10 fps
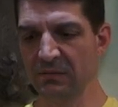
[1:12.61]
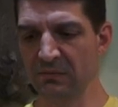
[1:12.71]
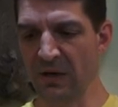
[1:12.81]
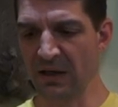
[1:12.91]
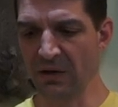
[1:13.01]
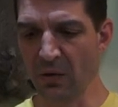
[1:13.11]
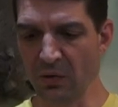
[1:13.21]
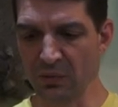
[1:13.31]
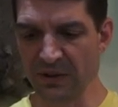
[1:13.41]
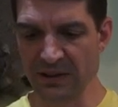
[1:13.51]
my
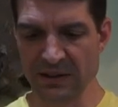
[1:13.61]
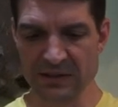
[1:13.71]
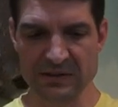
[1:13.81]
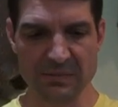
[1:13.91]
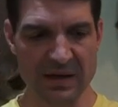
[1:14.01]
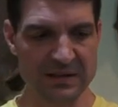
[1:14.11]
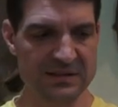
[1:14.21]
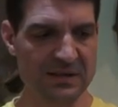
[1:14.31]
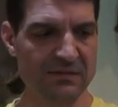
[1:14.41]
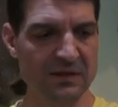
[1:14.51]
whole rig is about a
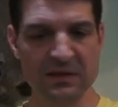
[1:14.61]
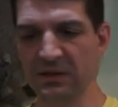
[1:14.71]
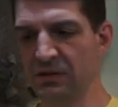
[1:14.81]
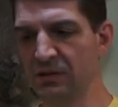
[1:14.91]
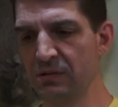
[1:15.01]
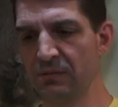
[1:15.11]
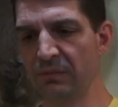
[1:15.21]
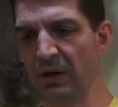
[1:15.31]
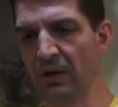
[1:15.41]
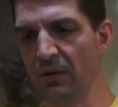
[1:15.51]
70-inch
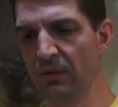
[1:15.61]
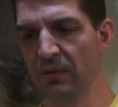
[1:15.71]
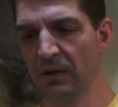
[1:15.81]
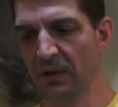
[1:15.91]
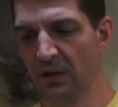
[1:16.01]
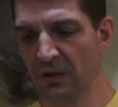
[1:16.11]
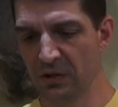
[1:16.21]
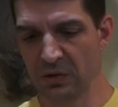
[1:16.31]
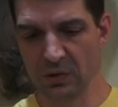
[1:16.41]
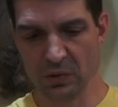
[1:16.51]
bow.
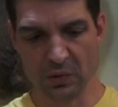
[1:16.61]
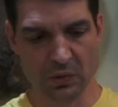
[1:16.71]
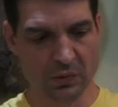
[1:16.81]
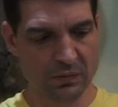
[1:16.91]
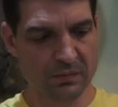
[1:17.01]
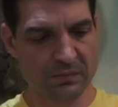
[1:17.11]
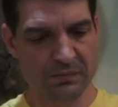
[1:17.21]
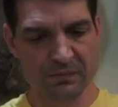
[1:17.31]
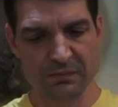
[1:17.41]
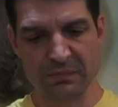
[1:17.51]
You
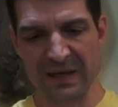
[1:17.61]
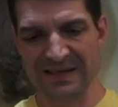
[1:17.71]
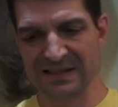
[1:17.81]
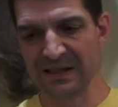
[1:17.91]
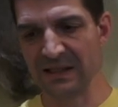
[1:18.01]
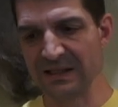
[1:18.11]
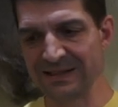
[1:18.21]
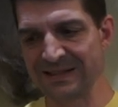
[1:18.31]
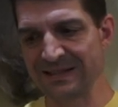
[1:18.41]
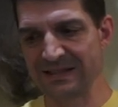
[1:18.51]
base the
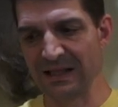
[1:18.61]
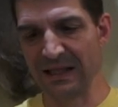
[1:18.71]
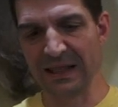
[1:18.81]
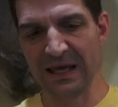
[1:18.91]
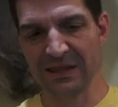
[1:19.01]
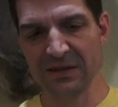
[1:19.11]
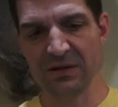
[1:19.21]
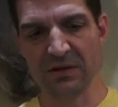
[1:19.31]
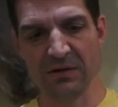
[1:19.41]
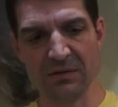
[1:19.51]
length
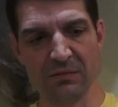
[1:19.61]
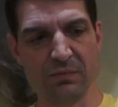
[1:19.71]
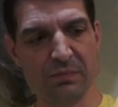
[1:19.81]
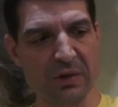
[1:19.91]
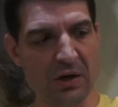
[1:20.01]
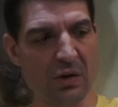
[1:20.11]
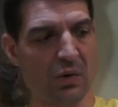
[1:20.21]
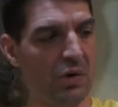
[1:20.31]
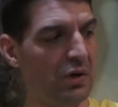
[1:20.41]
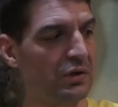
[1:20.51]
of the
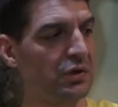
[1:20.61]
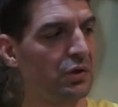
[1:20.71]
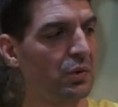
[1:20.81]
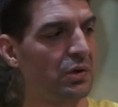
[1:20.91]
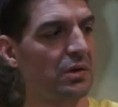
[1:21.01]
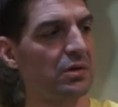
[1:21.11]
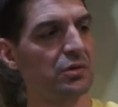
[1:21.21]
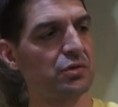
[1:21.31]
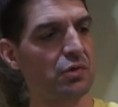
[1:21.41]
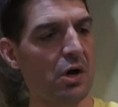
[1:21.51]
bow on your
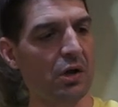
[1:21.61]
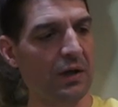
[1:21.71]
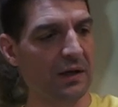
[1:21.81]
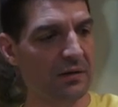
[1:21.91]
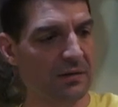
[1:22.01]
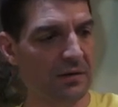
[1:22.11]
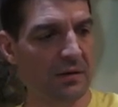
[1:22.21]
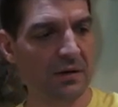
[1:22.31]
draw length